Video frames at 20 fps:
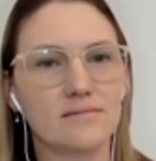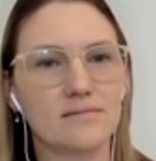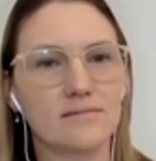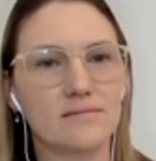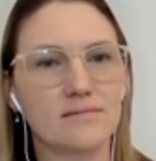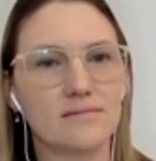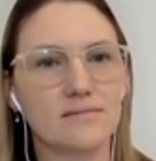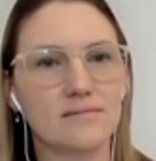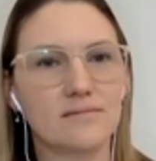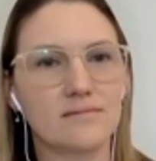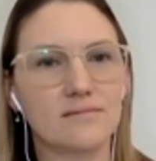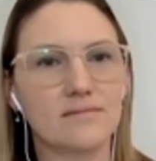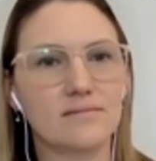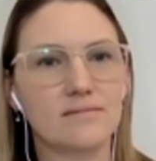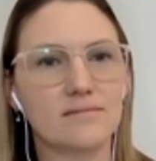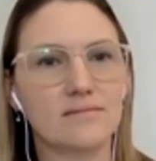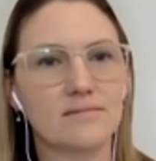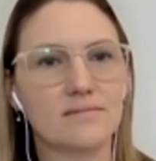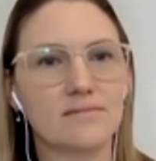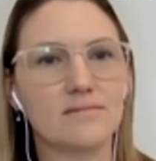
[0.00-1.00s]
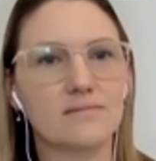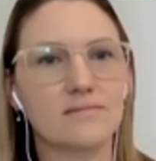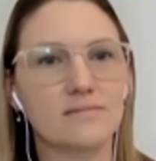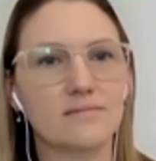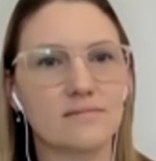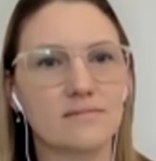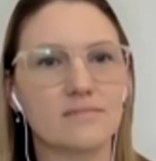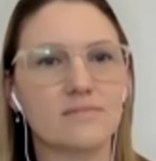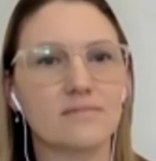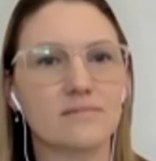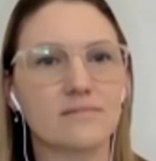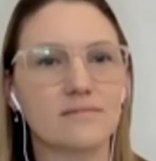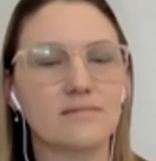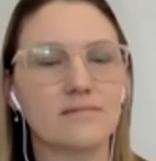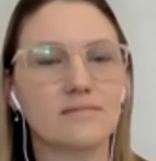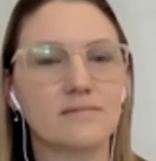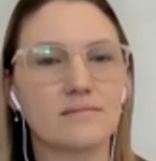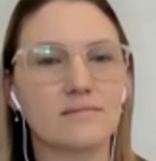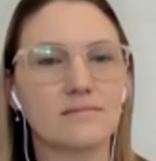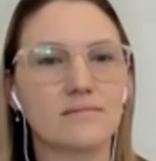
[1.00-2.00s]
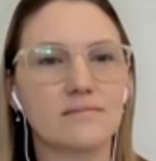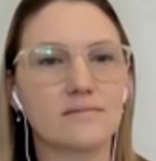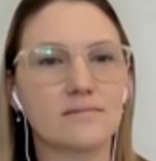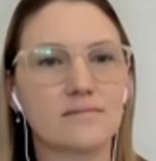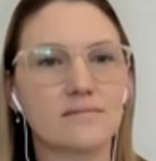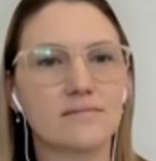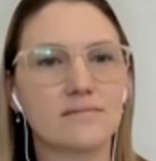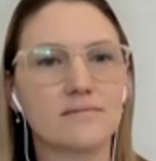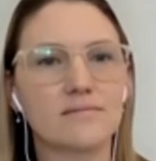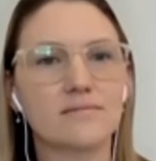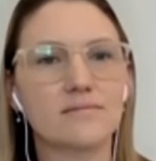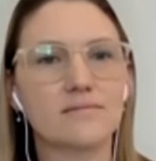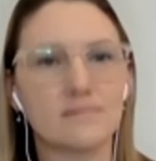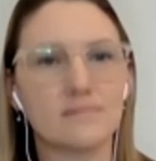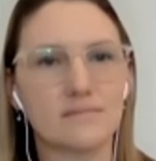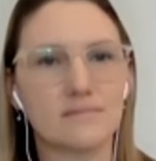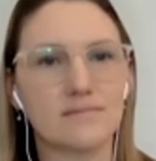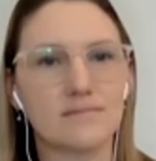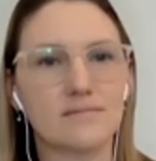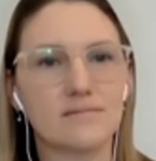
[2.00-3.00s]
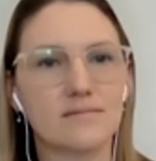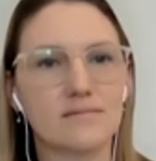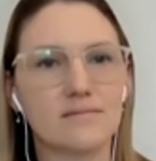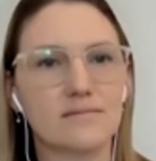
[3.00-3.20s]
The person shown says nothing.